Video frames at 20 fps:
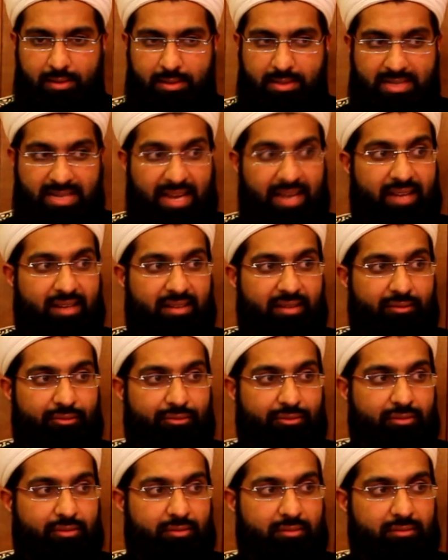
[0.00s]
negative.
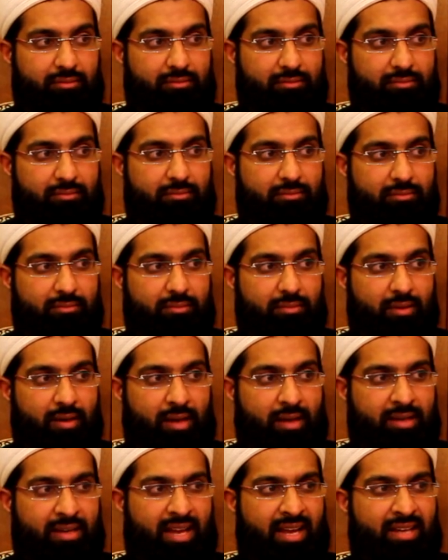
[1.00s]

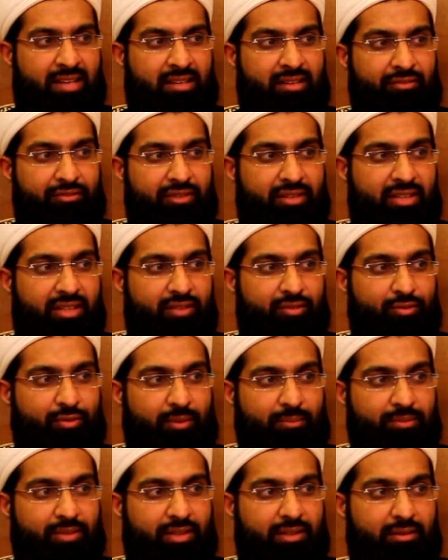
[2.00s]
And negativity is
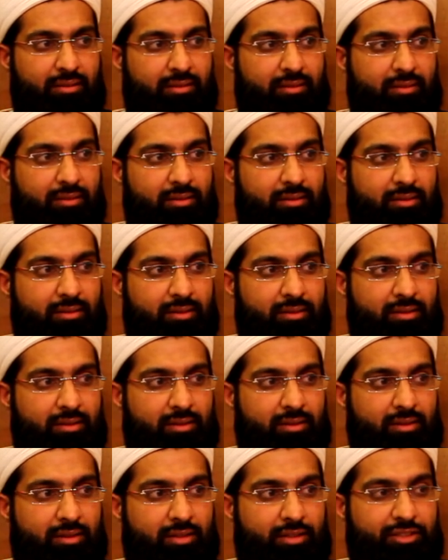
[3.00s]
from the
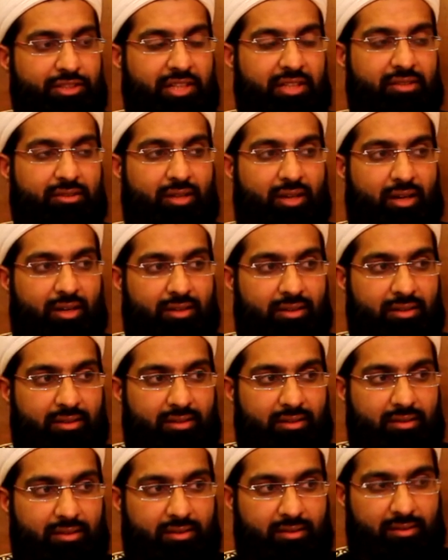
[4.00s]
shaytan.
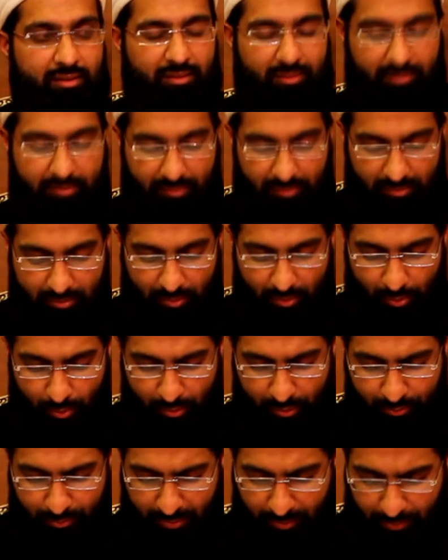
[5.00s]

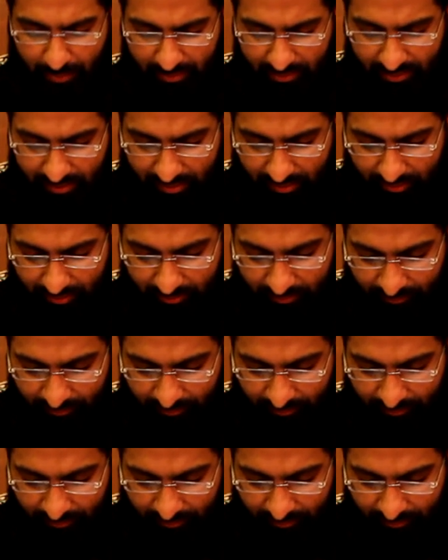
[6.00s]
Always be positive.